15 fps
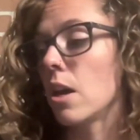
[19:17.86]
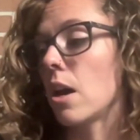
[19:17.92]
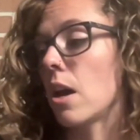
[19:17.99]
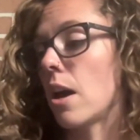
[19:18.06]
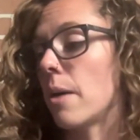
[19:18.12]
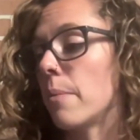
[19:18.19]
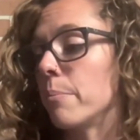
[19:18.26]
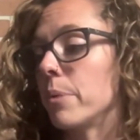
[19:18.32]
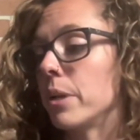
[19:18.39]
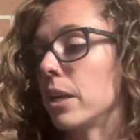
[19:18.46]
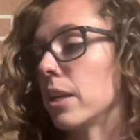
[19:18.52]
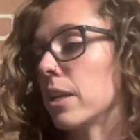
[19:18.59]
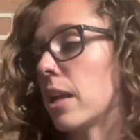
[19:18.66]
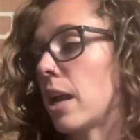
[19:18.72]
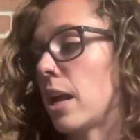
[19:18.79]
But
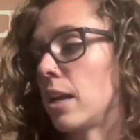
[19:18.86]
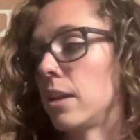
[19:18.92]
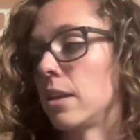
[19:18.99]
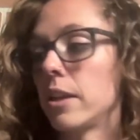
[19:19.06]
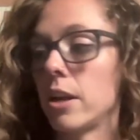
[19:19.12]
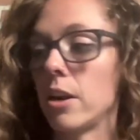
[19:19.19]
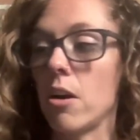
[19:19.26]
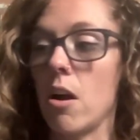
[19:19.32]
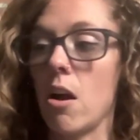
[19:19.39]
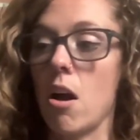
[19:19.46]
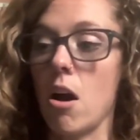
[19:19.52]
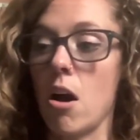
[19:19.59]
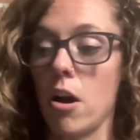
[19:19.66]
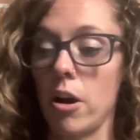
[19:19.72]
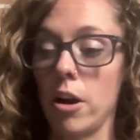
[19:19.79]
again, there
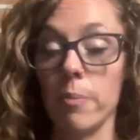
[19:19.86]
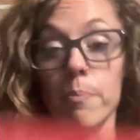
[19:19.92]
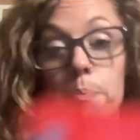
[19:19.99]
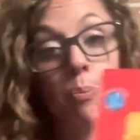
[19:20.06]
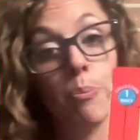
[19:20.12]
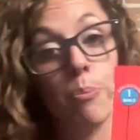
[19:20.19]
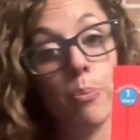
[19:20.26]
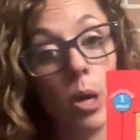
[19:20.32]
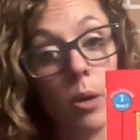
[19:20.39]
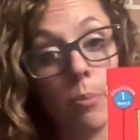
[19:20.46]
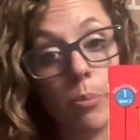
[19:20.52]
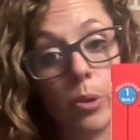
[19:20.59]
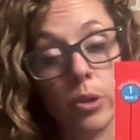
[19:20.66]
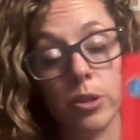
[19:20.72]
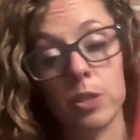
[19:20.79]
are Bob
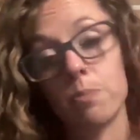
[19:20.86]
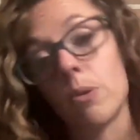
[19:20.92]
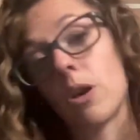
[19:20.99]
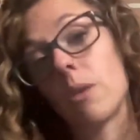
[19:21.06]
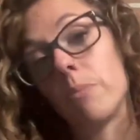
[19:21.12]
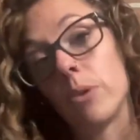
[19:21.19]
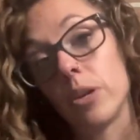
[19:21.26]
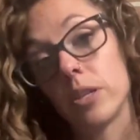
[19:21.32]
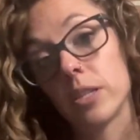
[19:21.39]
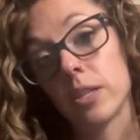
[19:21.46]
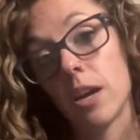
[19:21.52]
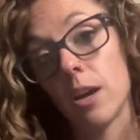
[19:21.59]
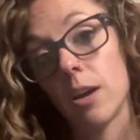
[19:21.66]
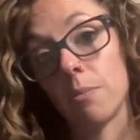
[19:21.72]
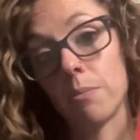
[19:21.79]
books. Bob books
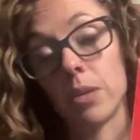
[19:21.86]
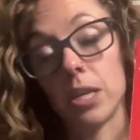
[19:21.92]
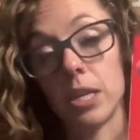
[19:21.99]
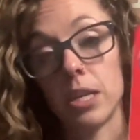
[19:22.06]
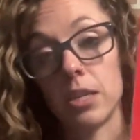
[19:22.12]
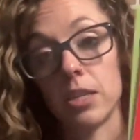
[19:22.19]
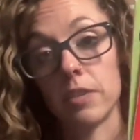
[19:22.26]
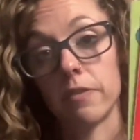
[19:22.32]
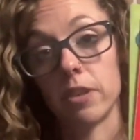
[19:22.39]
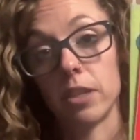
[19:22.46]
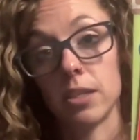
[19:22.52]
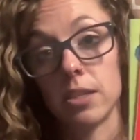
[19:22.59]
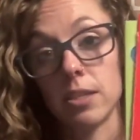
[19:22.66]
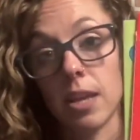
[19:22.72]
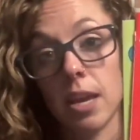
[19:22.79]
come in different
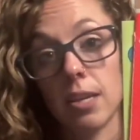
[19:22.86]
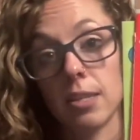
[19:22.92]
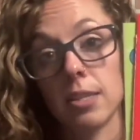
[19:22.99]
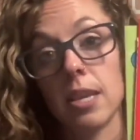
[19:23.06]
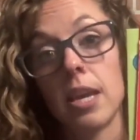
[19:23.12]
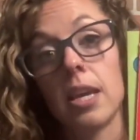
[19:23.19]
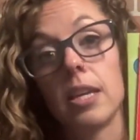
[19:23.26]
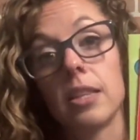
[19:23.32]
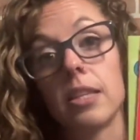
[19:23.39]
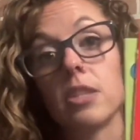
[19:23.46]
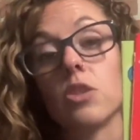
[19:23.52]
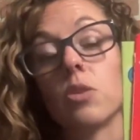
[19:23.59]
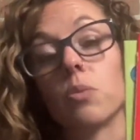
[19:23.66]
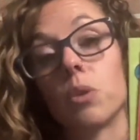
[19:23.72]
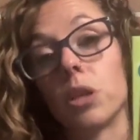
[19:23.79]
sets. These
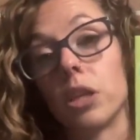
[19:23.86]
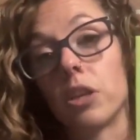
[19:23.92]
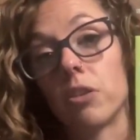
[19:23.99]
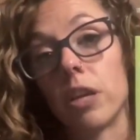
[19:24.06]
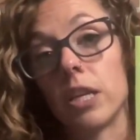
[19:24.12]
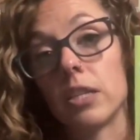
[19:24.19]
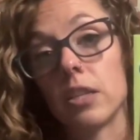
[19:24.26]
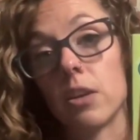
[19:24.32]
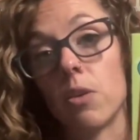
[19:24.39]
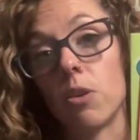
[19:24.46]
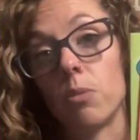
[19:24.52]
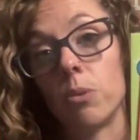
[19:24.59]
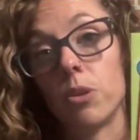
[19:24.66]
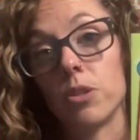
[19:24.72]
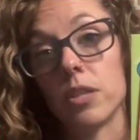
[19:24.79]
are really great
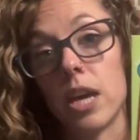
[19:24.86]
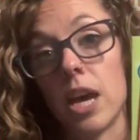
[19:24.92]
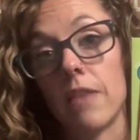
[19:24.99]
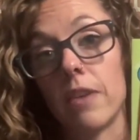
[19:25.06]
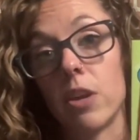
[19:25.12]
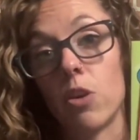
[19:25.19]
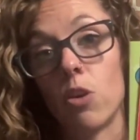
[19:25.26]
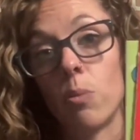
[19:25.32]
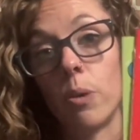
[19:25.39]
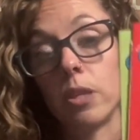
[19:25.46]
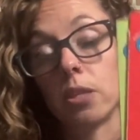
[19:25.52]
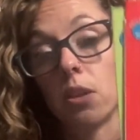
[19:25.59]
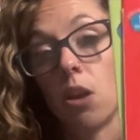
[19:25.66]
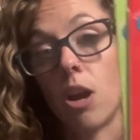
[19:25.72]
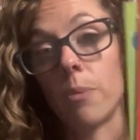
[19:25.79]
decodables to have at home as
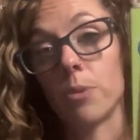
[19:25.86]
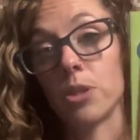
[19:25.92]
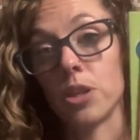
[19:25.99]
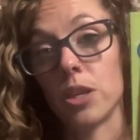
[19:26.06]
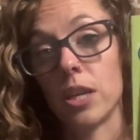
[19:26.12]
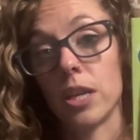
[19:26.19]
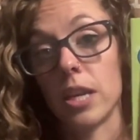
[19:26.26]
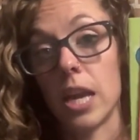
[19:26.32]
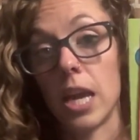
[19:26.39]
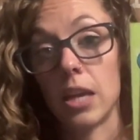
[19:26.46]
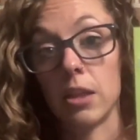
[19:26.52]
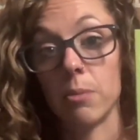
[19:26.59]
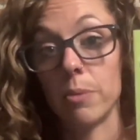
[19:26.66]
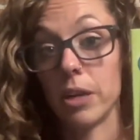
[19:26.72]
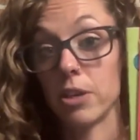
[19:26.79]
an option. Again,
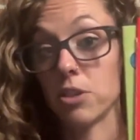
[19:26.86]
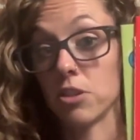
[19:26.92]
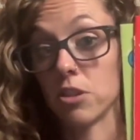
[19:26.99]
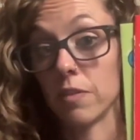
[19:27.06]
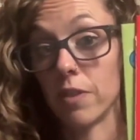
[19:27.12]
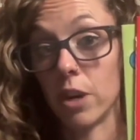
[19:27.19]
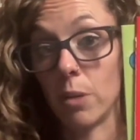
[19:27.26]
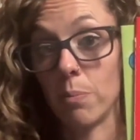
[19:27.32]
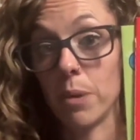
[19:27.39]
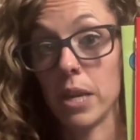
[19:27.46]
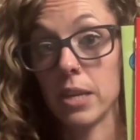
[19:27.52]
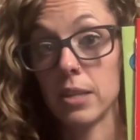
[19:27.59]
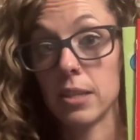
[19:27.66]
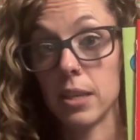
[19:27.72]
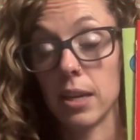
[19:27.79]
the pictures are very
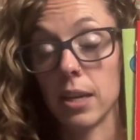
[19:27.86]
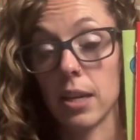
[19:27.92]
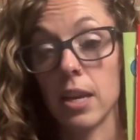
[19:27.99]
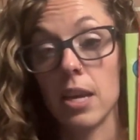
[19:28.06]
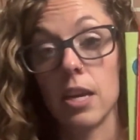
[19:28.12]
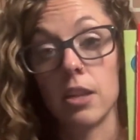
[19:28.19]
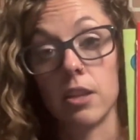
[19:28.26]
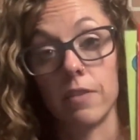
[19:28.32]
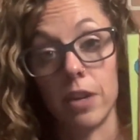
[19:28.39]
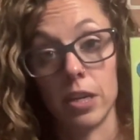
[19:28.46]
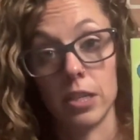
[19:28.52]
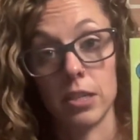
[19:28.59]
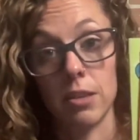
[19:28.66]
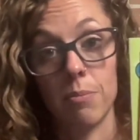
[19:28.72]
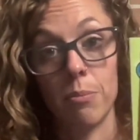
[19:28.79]
basic. They're very
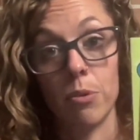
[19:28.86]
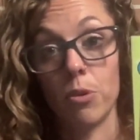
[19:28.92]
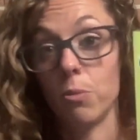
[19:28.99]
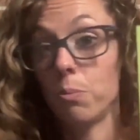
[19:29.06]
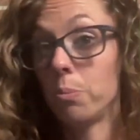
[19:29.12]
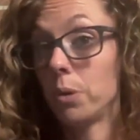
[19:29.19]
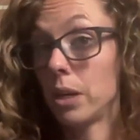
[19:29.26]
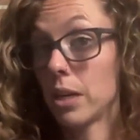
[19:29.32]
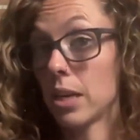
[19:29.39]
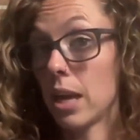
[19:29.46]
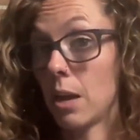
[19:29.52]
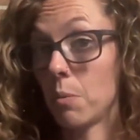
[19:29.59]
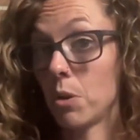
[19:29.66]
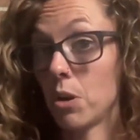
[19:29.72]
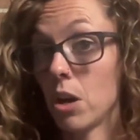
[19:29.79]
simple, but
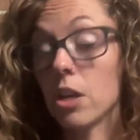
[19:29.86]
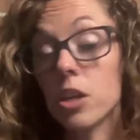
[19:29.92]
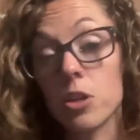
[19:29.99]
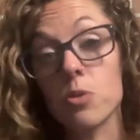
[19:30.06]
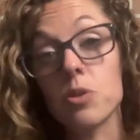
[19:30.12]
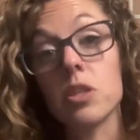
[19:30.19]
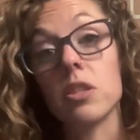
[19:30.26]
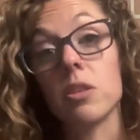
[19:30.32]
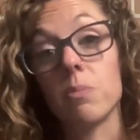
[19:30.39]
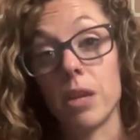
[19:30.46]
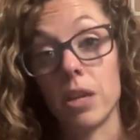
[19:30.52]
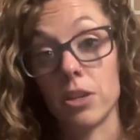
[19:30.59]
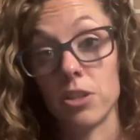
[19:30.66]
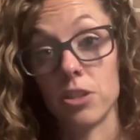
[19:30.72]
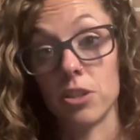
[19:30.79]
again, we're not using the
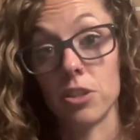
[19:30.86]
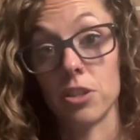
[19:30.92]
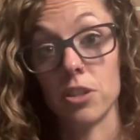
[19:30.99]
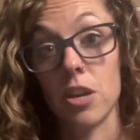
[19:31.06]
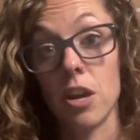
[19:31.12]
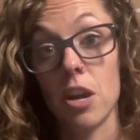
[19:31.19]
pictures